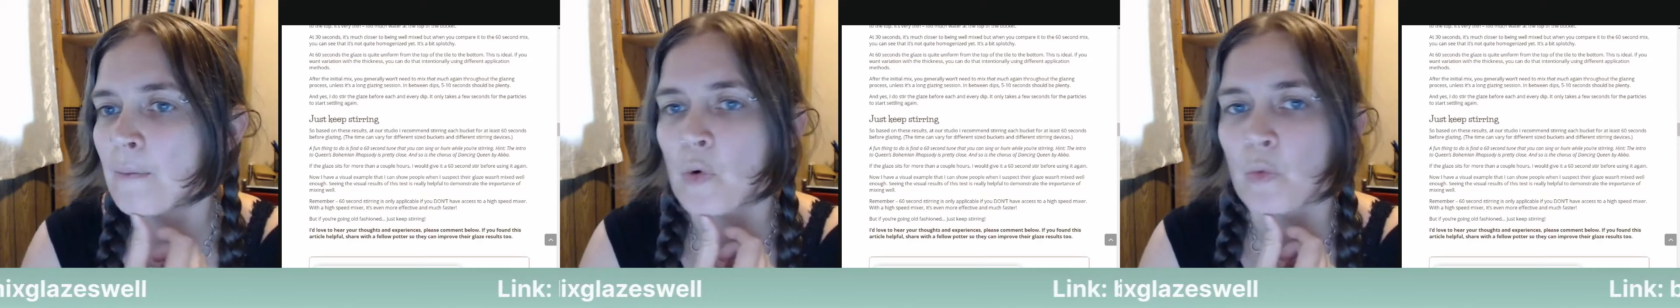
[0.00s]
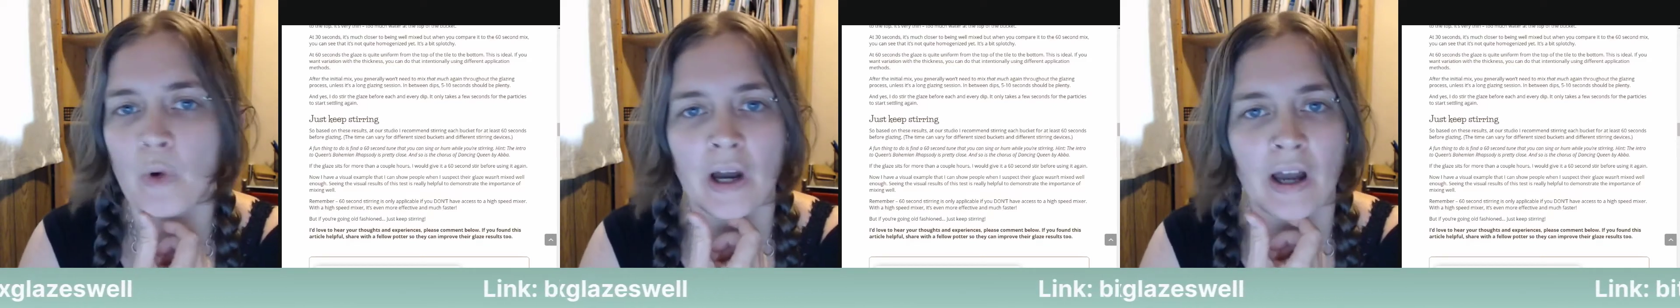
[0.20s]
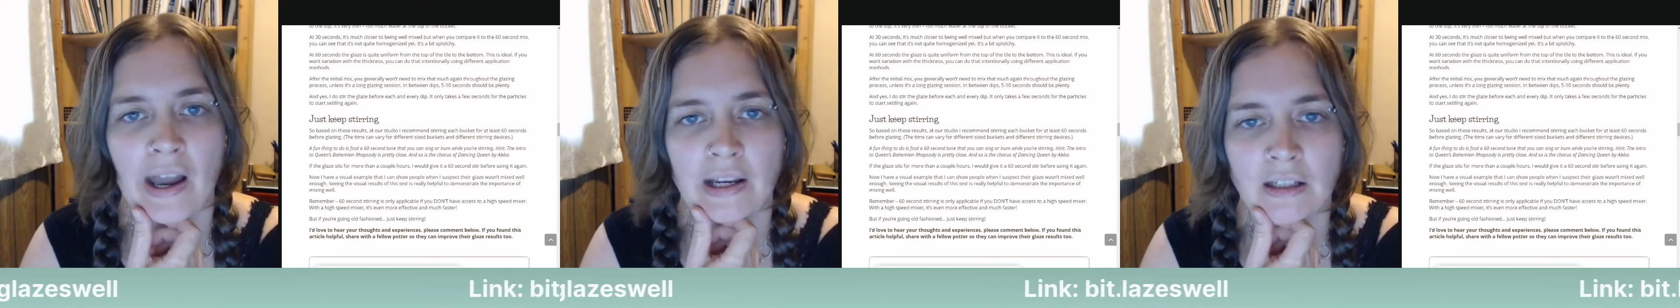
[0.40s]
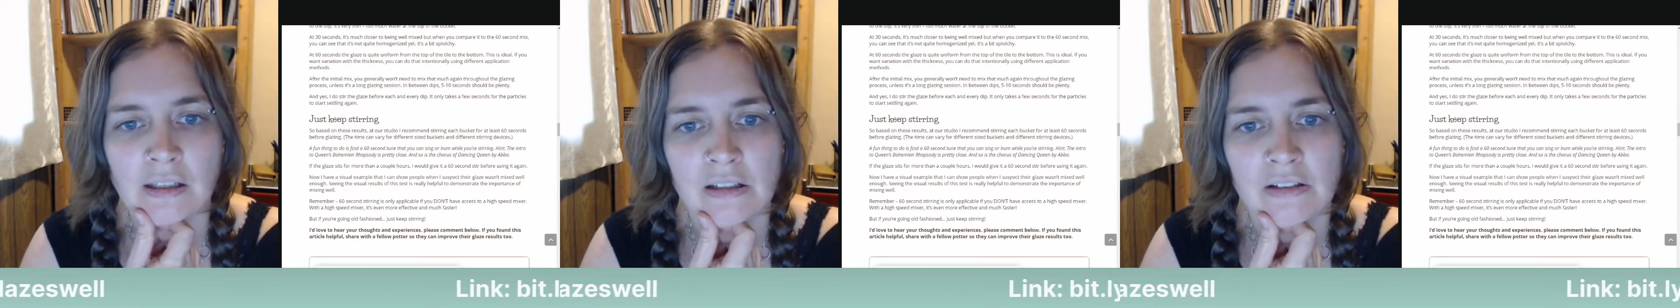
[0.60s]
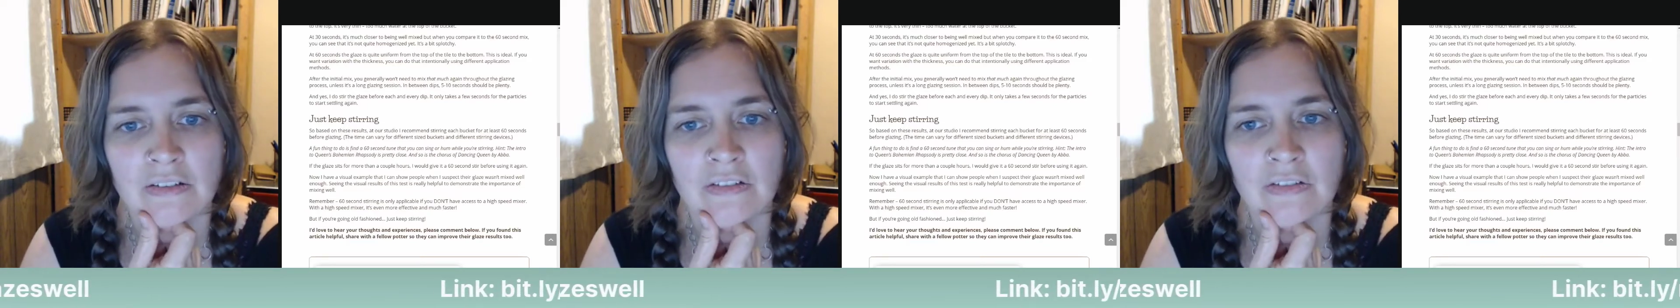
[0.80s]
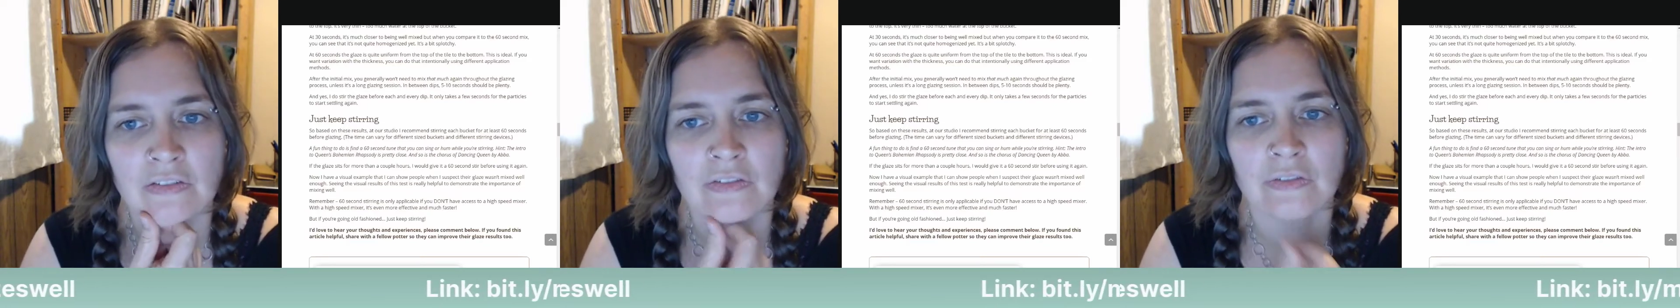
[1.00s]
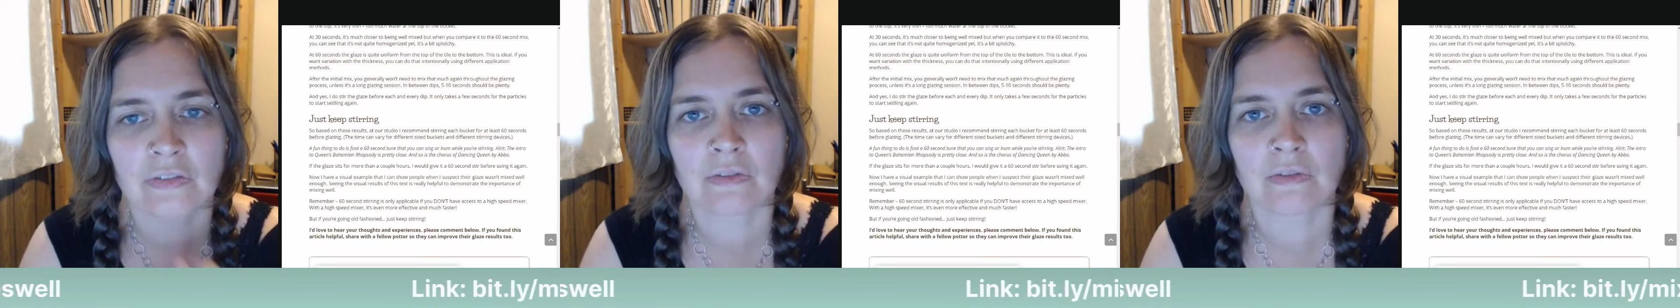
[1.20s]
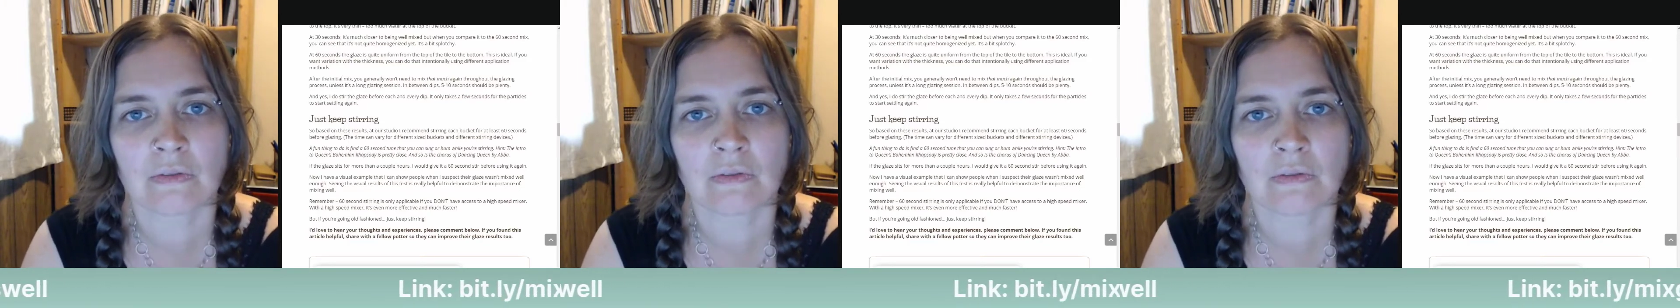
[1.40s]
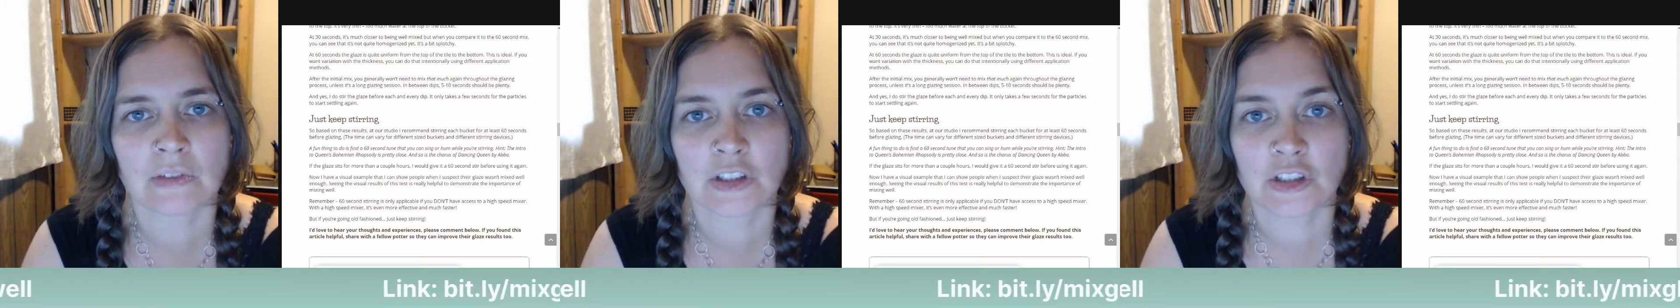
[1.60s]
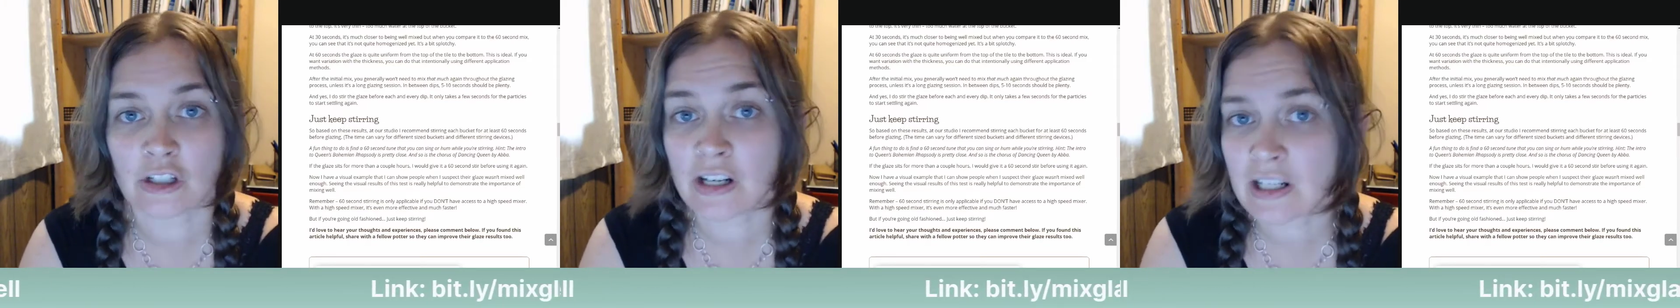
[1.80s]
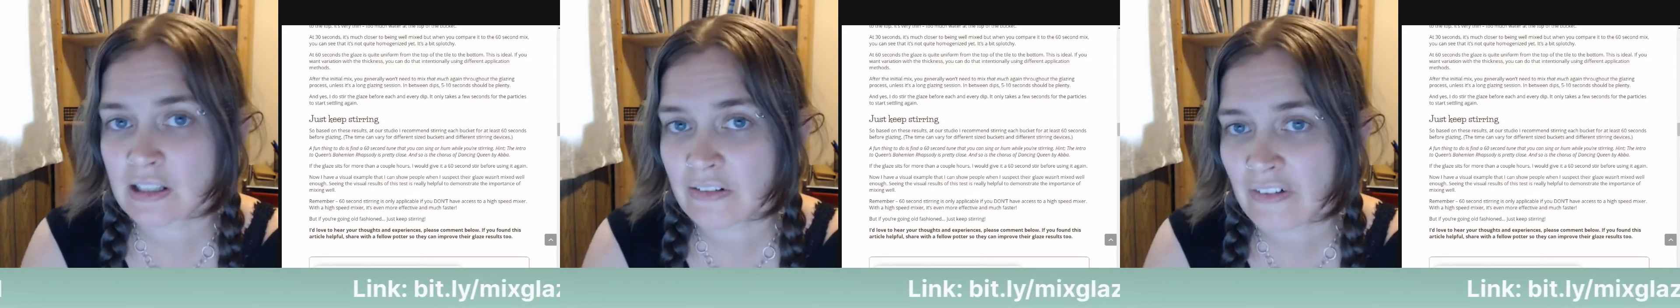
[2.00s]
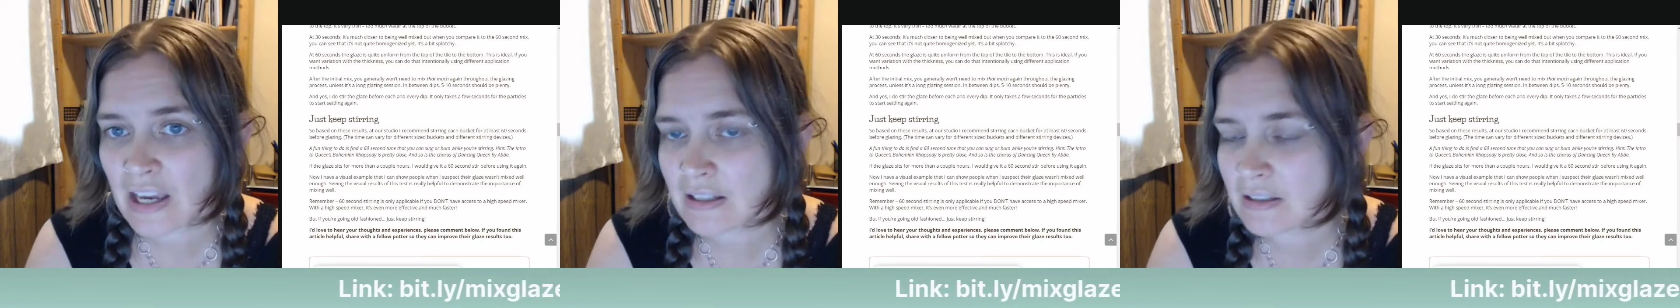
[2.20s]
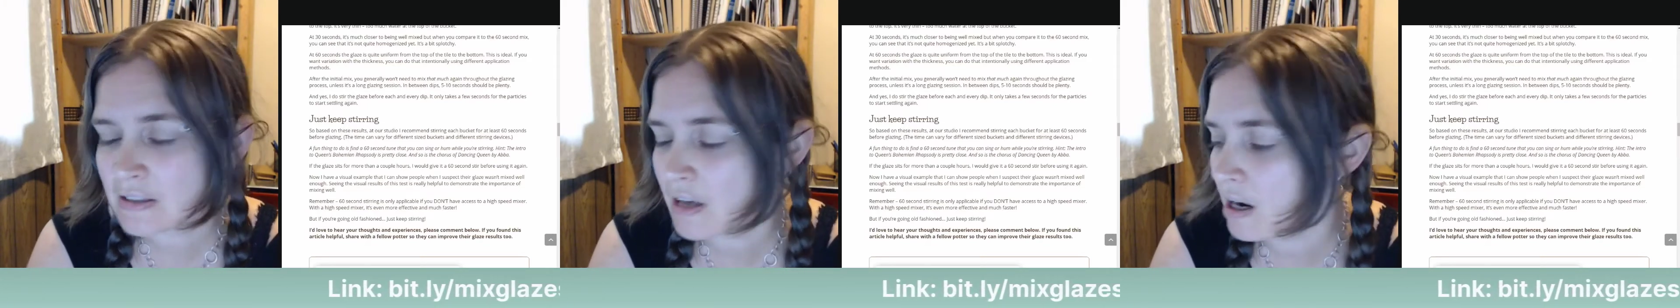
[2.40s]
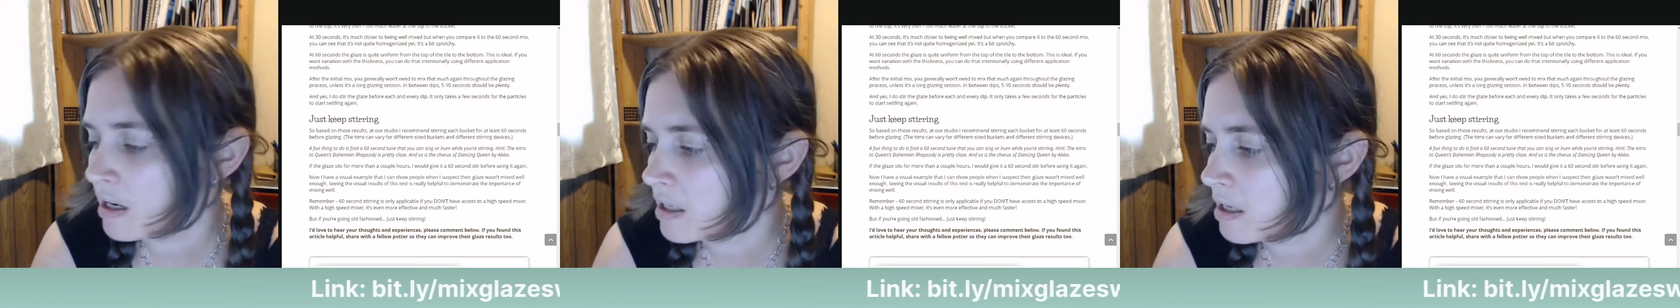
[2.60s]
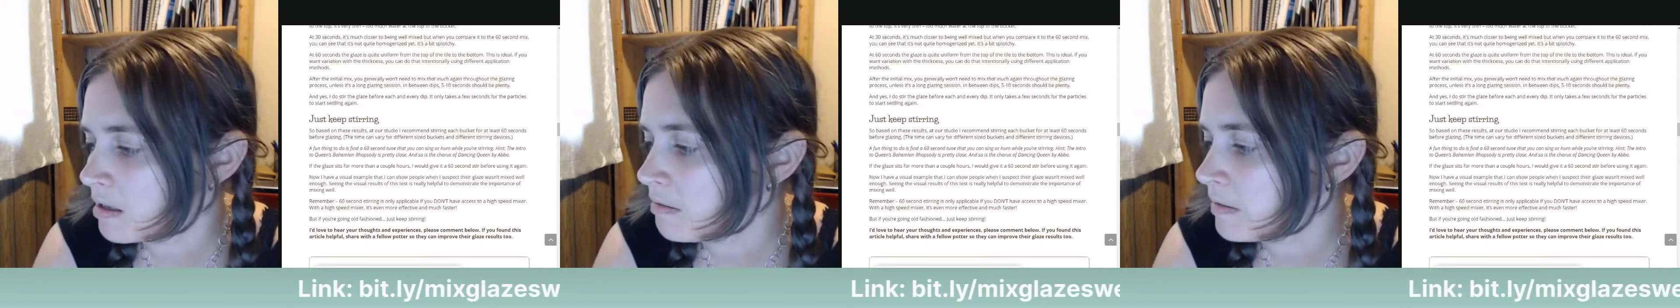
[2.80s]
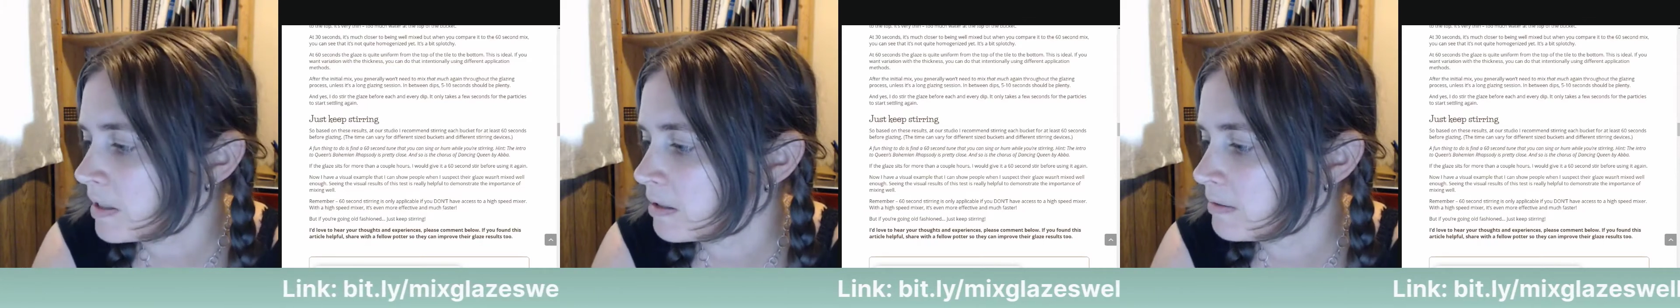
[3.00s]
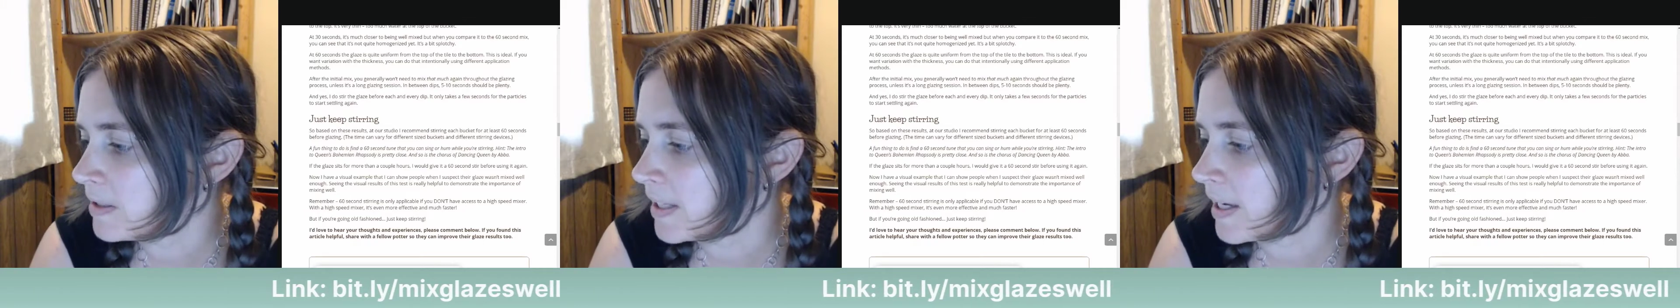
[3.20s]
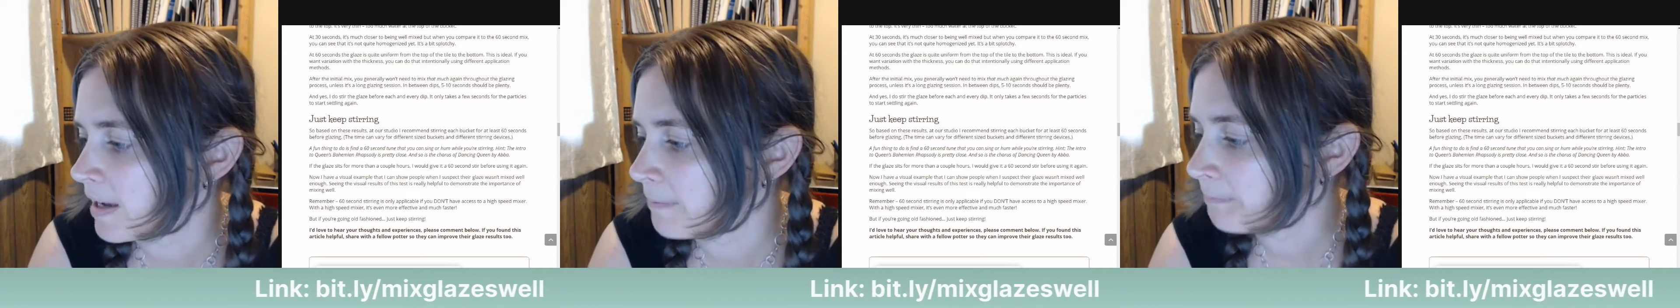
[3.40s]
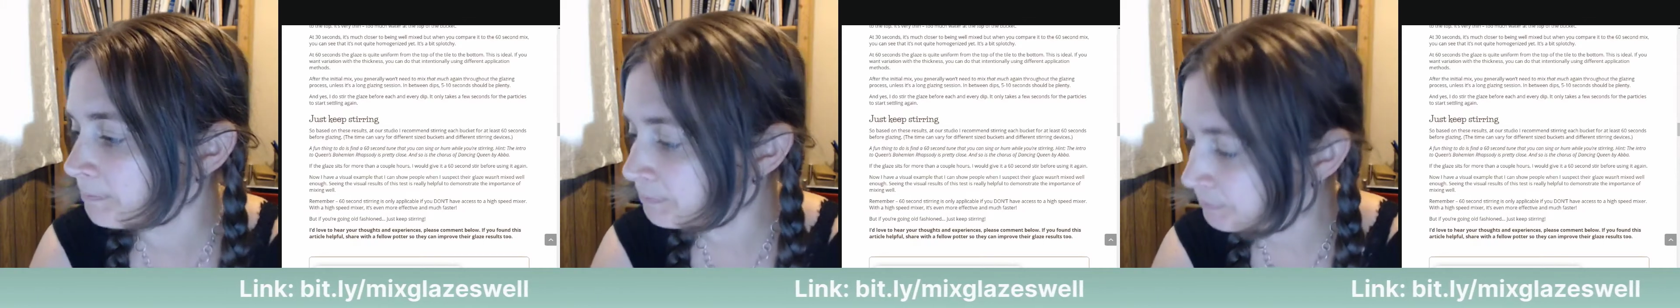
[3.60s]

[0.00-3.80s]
What kind of stirring device are you using?